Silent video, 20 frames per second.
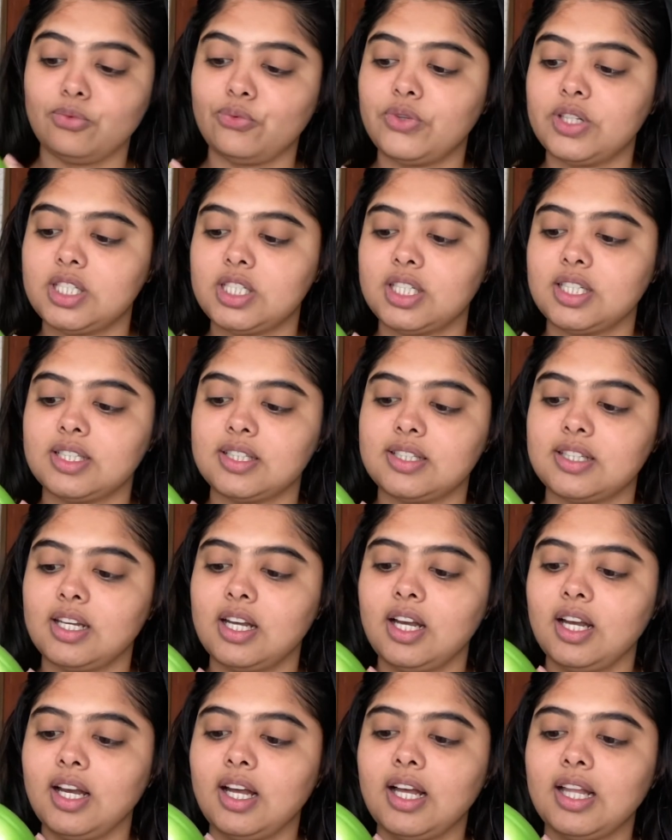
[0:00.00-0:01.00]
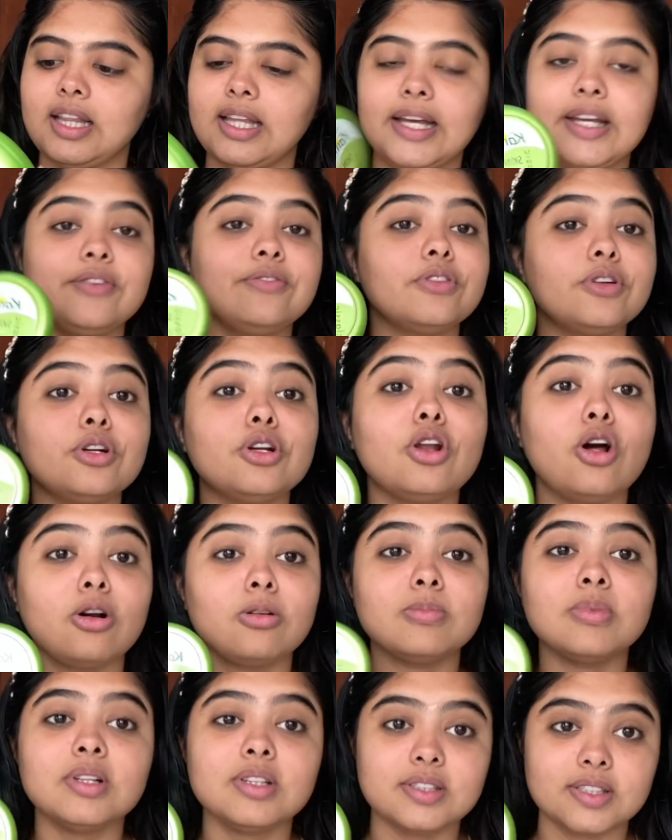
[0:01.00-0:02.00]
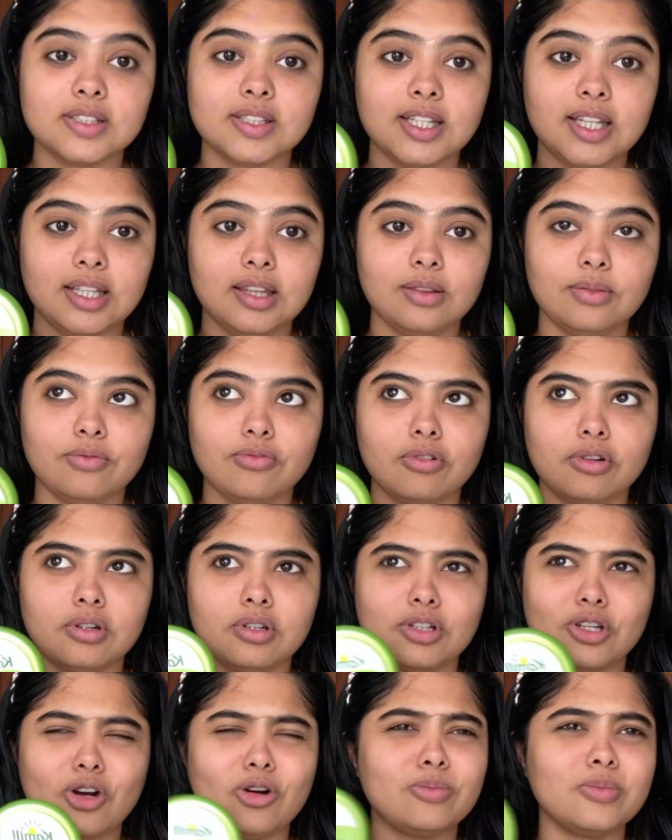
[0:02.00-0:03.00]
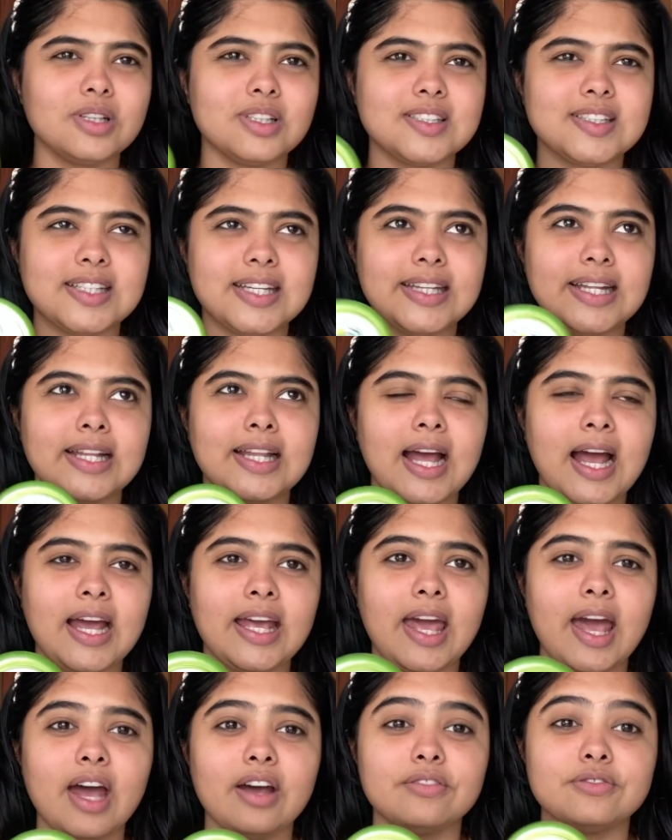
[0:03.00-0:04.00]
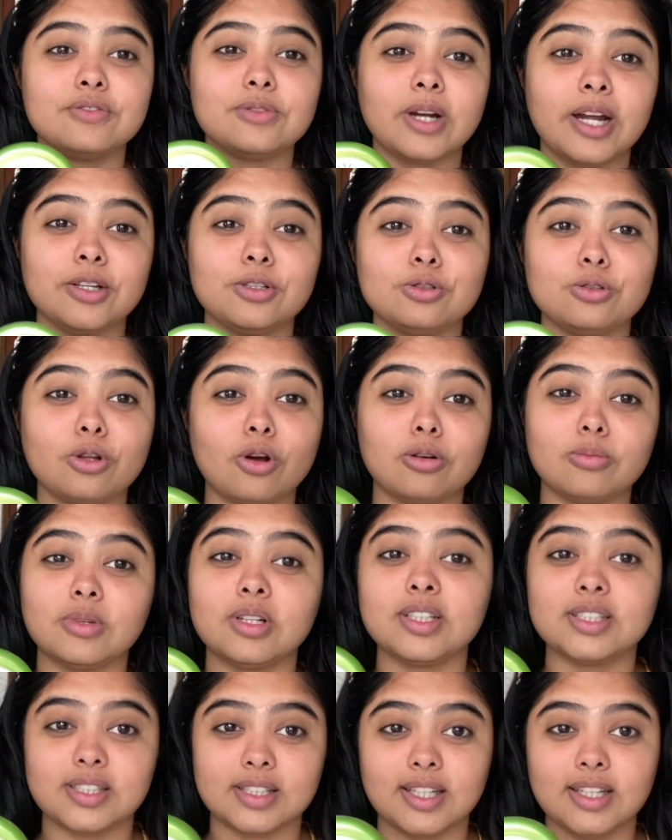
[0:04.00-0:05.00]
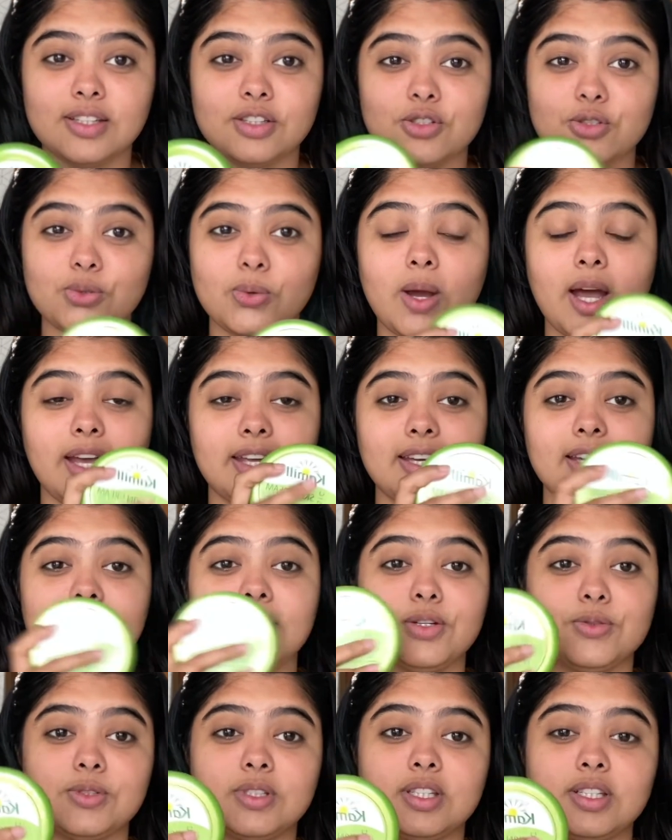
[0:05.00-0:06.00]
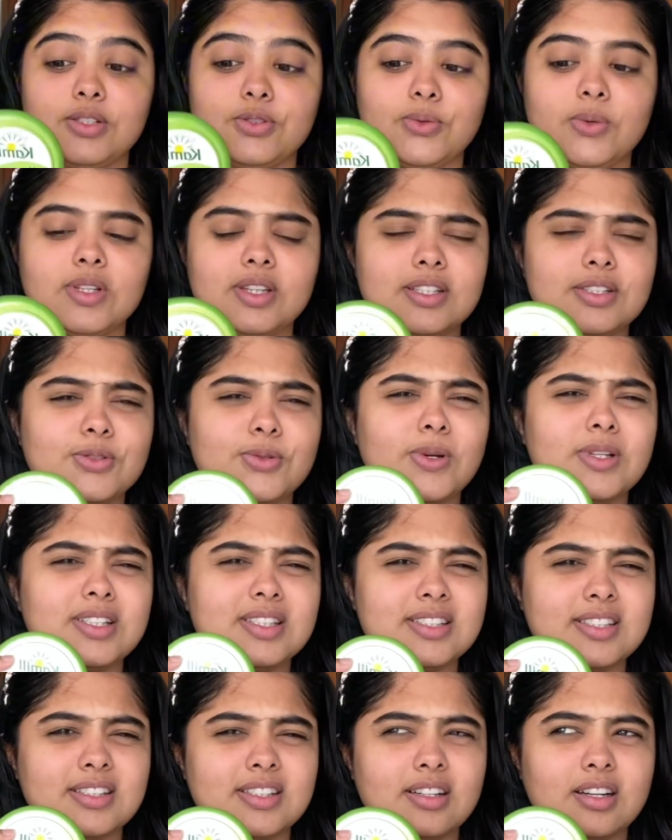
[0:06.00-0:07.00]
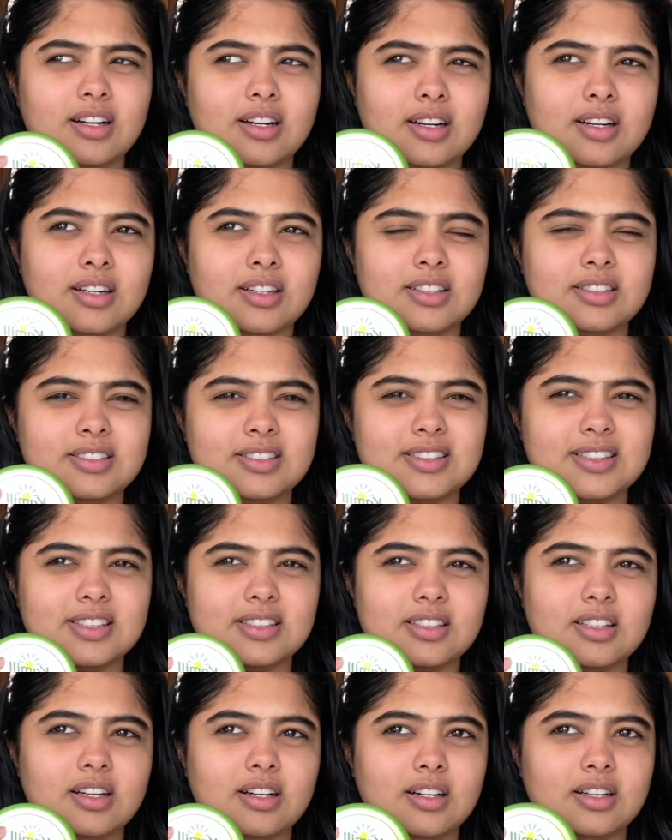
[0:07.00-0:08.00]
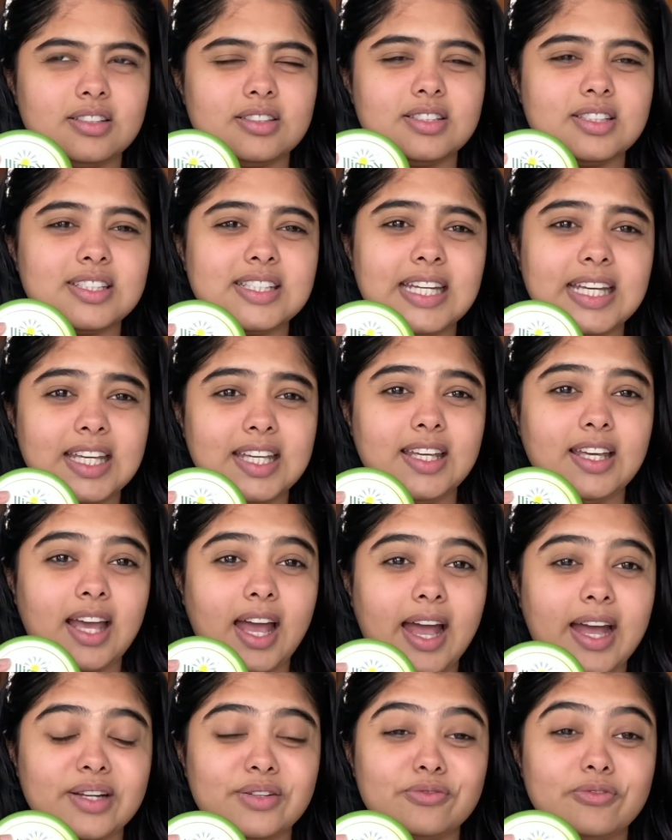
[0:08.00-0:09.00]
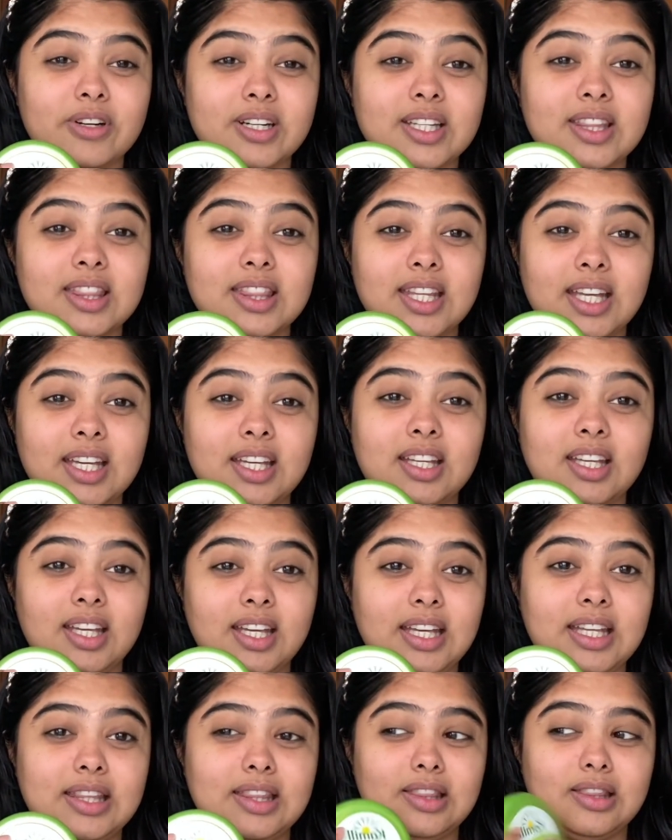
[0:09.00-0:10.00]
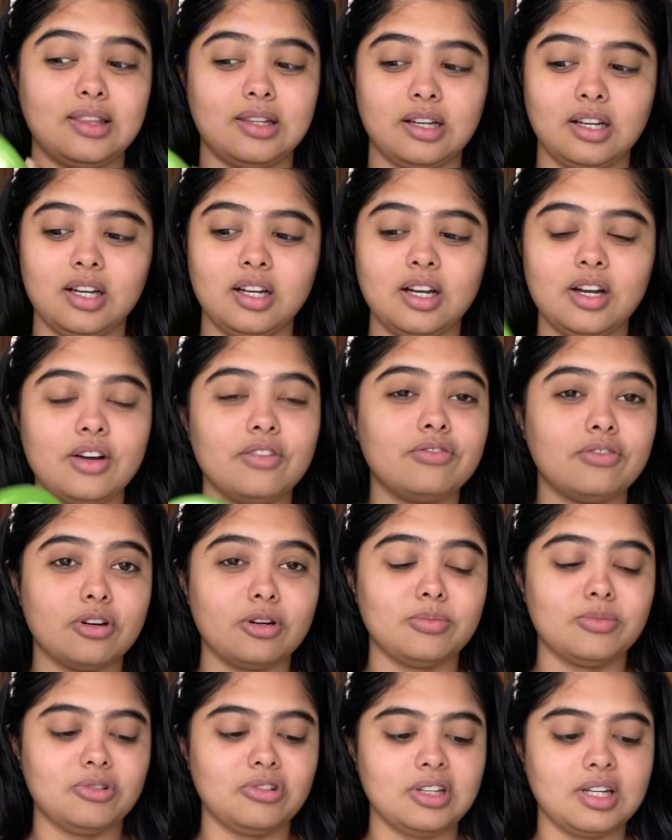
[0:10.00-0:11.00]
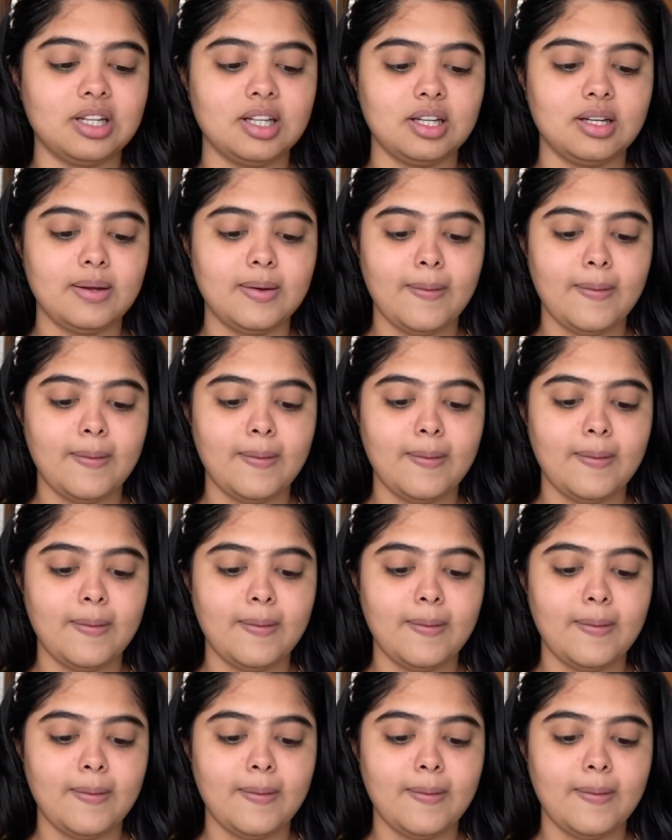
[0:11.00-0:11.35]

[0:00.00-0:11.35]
which is like for normal skin, and I have dry to normal skin, so I can use this one. This one is sticky and very thick in formula.